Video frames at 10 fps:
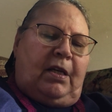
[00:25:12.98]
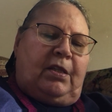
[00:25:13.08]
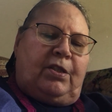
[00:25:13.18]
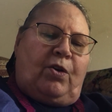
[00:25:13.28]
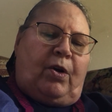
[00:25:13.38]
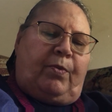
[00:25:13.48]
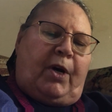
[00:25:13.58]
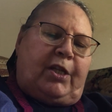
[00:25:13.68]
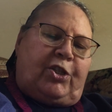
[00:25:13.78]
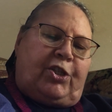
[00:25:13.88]
So I
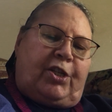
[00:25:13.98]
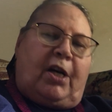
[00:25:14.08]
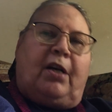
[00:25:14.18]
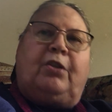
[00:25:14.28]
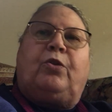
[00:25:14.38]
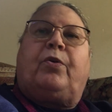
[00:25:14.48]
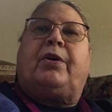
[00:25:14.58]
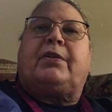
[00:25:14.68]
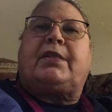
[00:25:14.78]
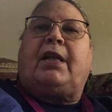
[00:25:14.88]
watched
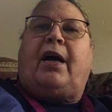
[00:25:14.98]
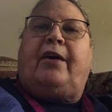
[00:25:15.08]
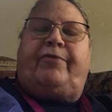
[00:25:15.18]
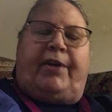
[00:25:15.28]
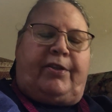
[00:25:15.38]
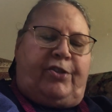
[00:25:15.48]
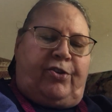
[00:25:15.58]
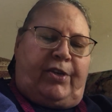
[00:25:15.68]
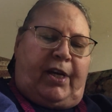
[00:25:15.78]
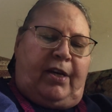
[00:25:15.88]
Laura's live
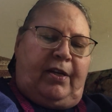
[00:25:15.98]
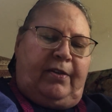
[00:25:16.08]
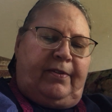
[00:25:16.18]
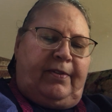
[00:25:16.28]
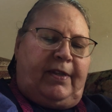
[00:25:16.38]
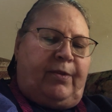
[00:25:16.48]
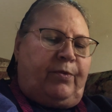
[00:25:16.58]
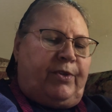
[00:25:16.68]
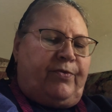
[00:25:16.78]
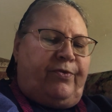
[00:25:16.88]
yesterday, and it
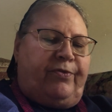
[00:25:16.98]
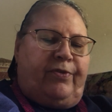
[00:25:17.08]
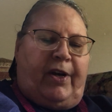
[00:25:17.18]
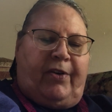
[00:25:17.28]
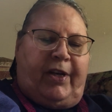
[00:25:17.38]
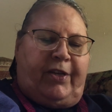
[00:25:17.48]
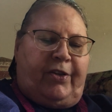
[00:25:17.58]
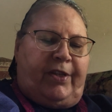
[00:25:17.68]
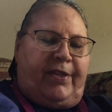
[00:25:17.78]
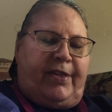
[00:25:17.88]
was very
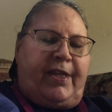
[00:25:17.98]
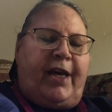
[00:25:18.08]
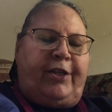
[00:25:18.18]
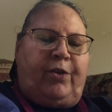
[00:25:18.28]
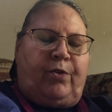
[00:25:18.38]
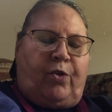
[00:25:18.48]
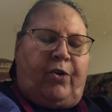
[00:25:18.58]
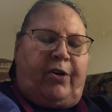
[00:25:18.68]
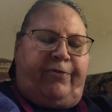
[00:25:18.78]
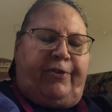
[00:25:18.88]
good. Thank you,
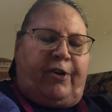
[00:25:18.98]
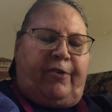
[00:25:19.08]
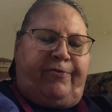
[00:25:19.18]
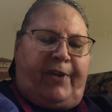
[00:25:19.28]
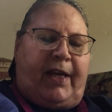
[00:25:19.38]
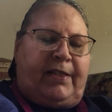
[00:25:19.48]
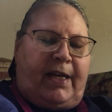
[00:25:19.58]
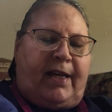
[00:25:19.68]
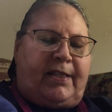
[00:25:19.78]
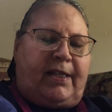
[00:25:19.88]
Laura, for a
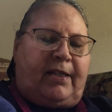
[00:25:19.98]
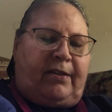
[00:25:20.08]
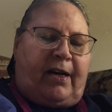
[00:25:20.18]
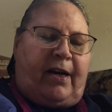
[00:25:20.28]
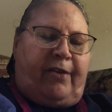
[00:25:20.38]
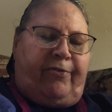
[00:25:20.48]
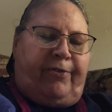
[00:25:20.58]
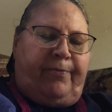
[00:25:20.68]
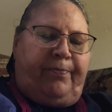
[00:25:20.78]
fantastic live.